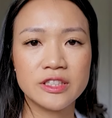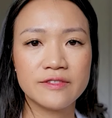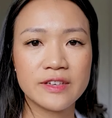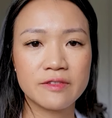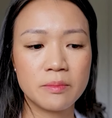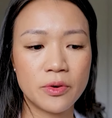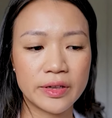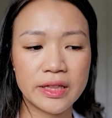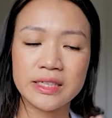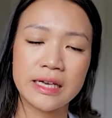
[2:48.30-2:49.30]
you have given
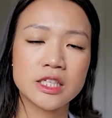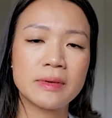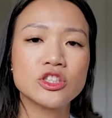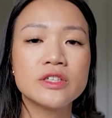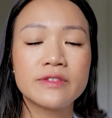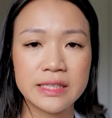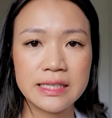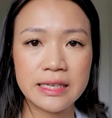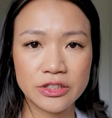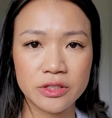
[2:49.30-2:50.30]
birth, especially for
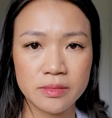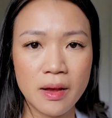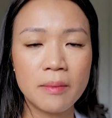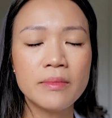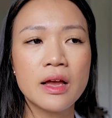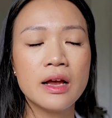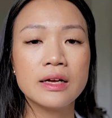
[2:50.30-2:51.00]
C-sections mom,